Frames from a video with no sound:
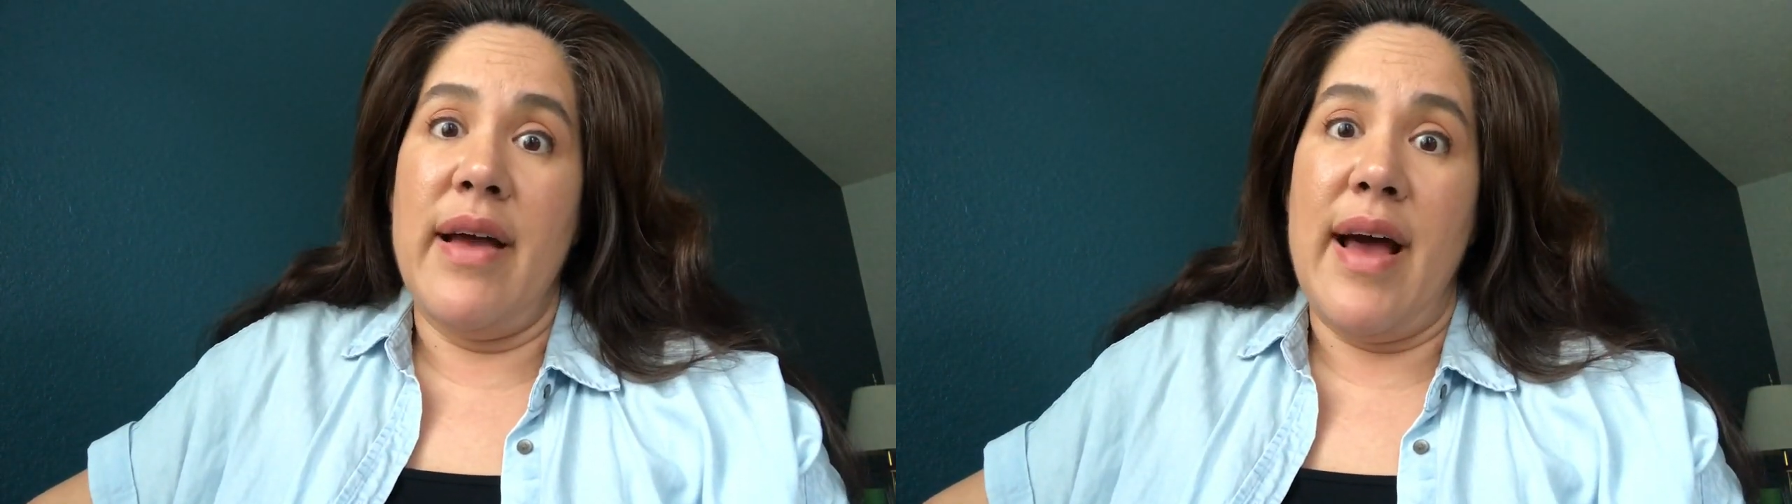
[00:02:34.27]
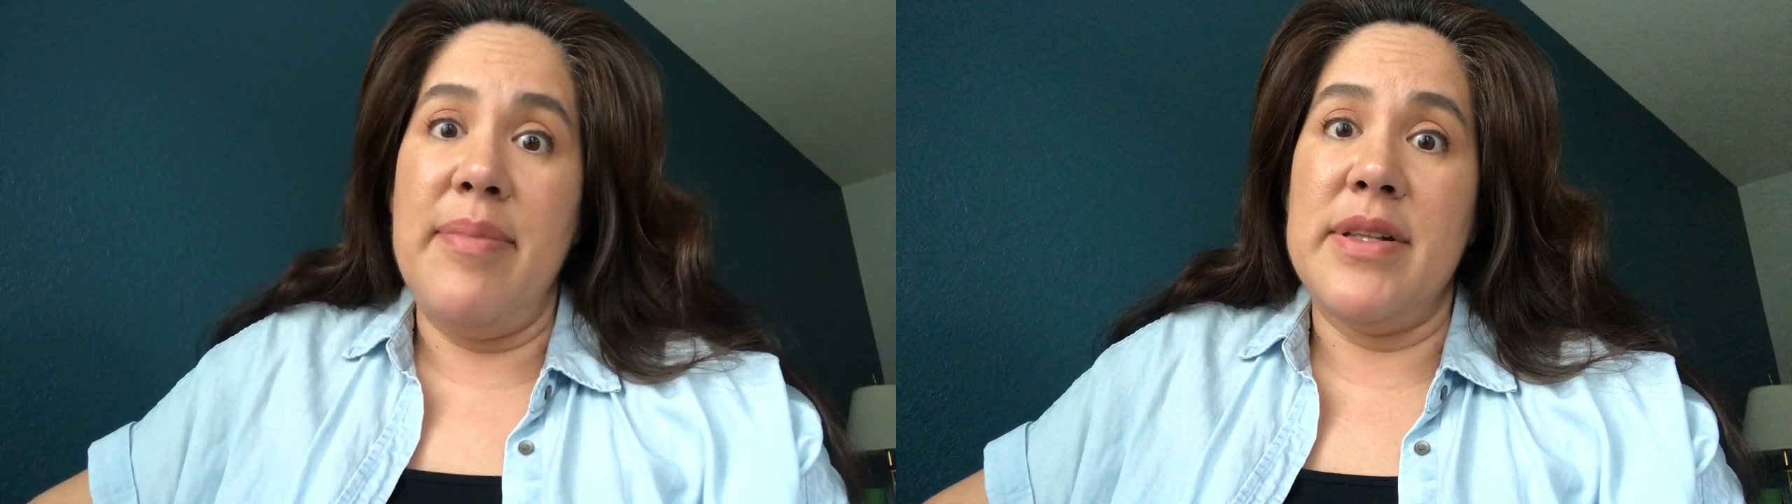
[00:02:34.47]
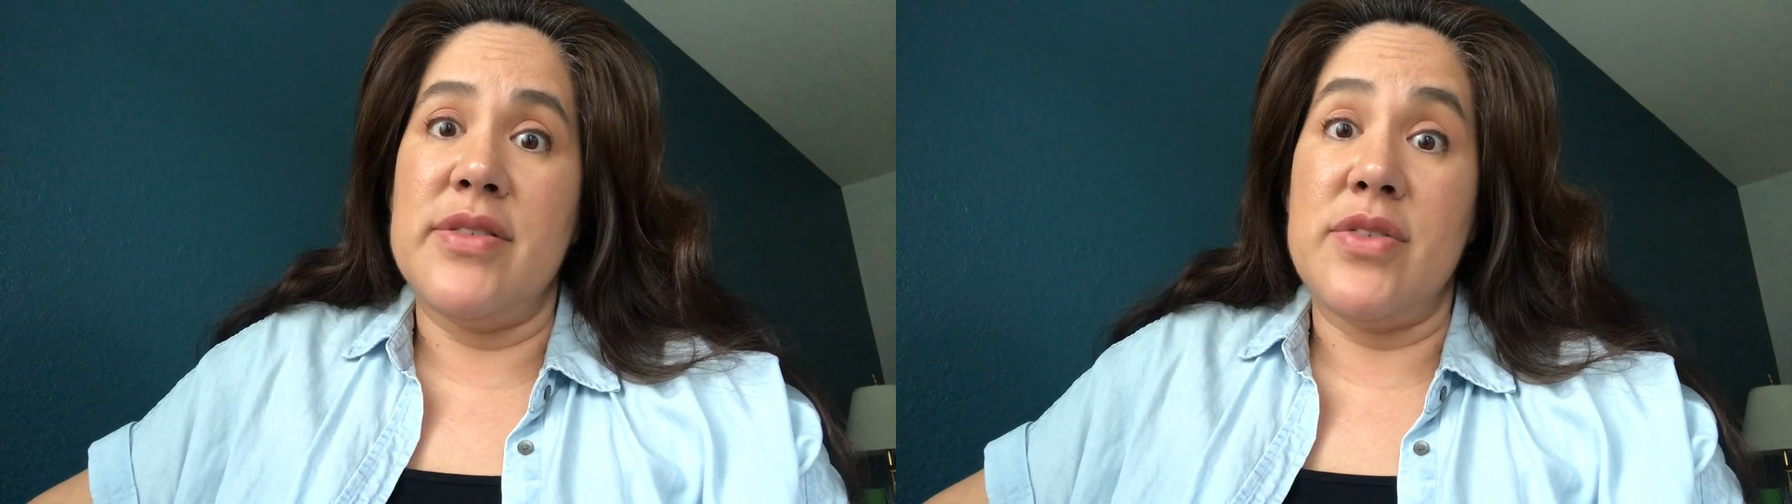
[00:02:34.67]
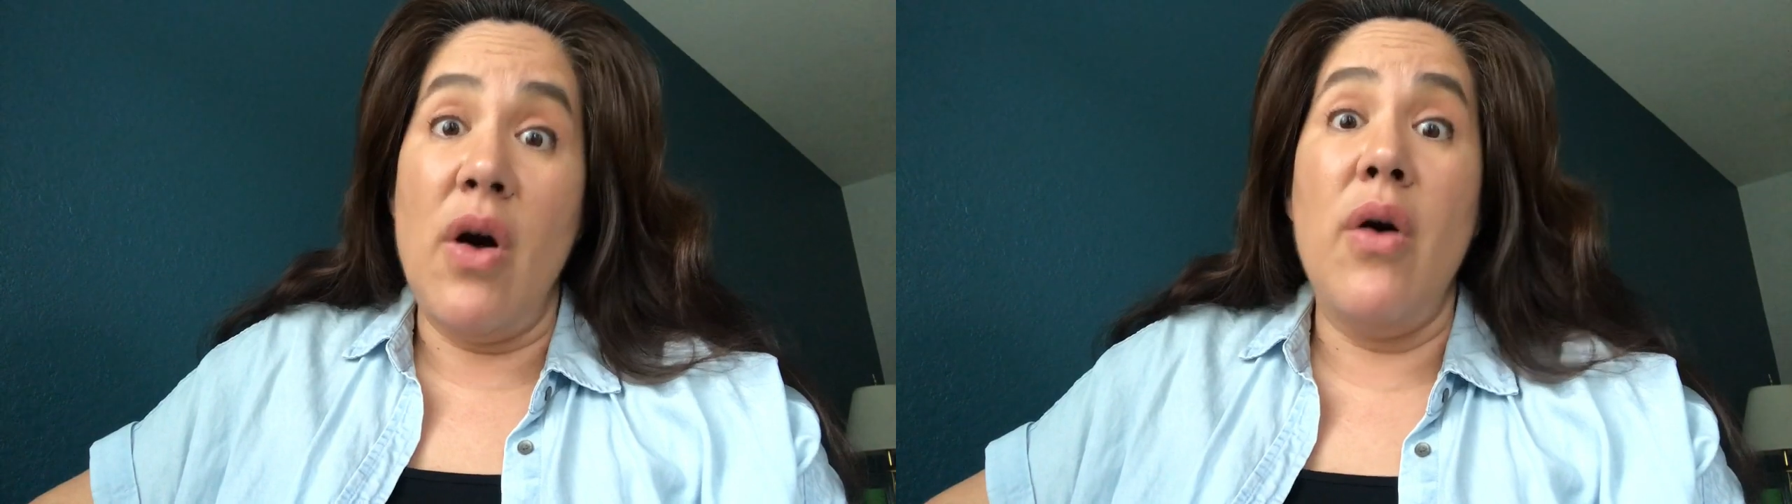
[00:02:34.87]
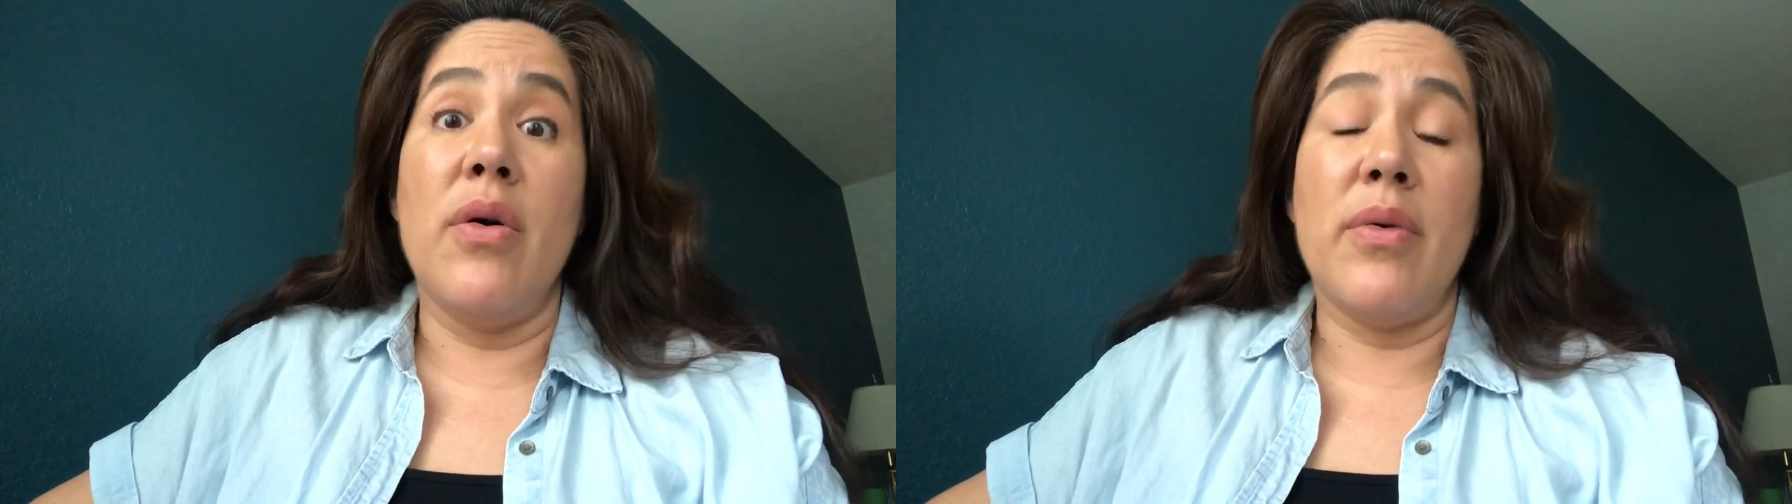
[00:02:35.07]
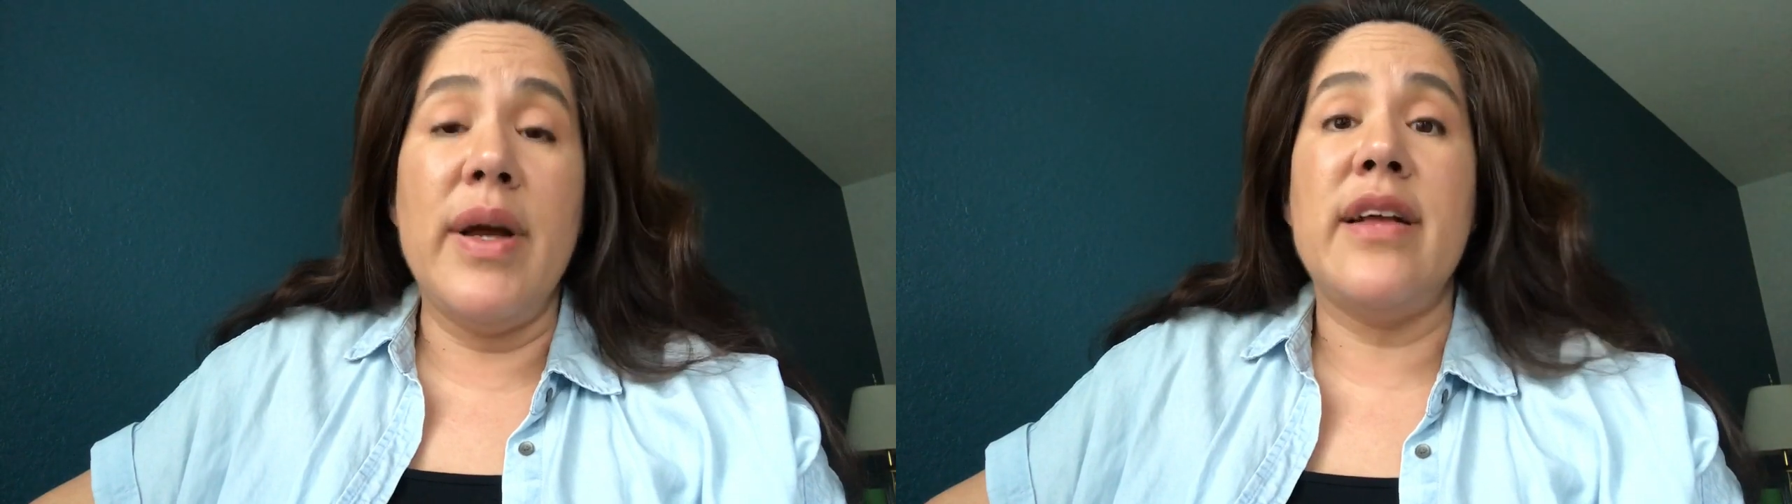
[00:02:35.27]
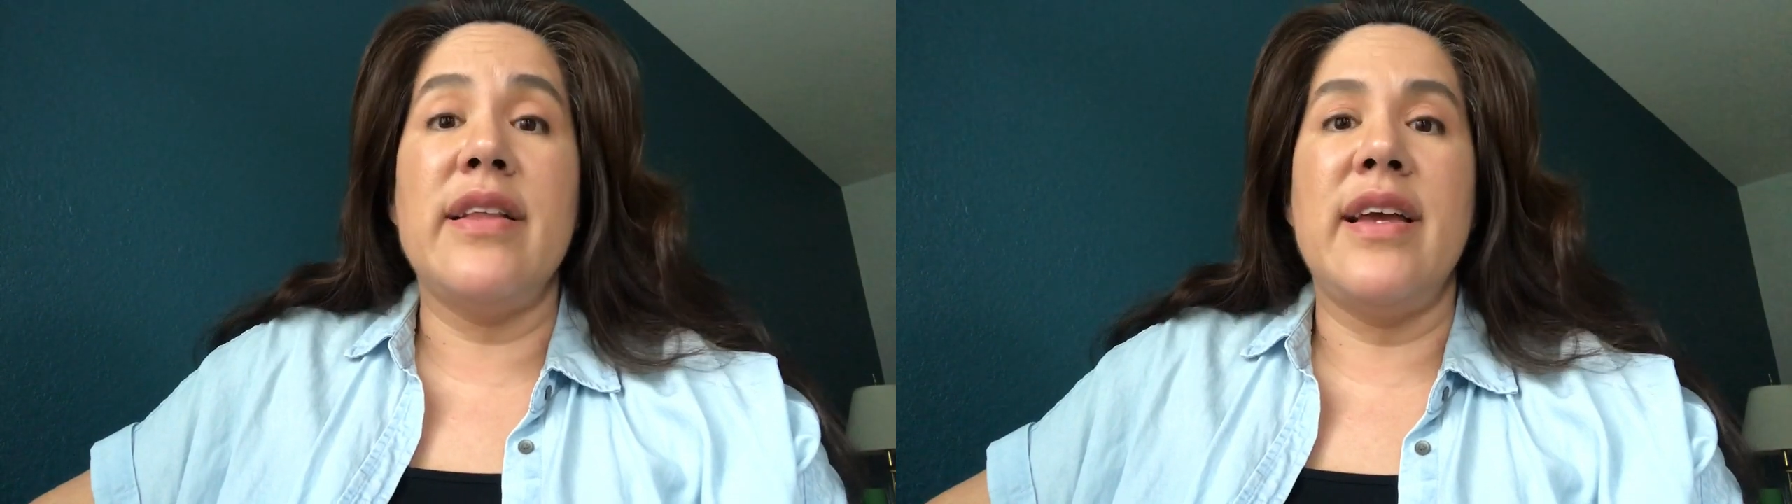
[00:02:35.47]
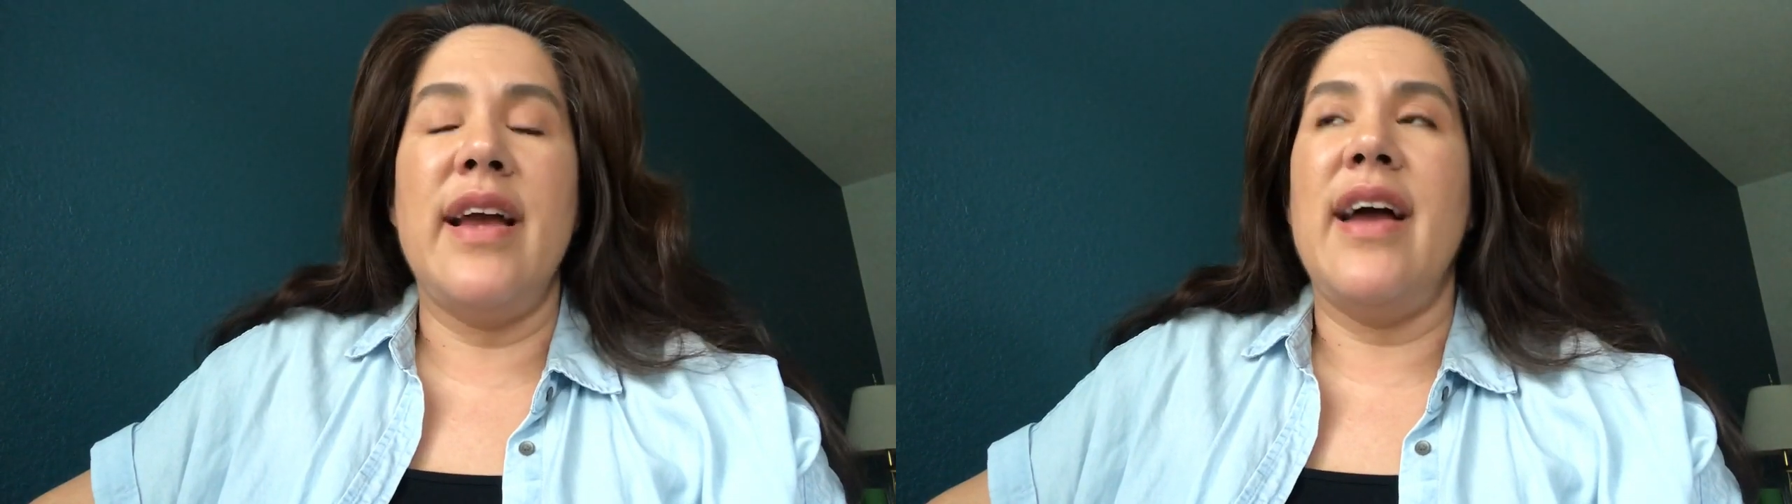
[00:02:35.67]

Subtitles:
happen so quickly?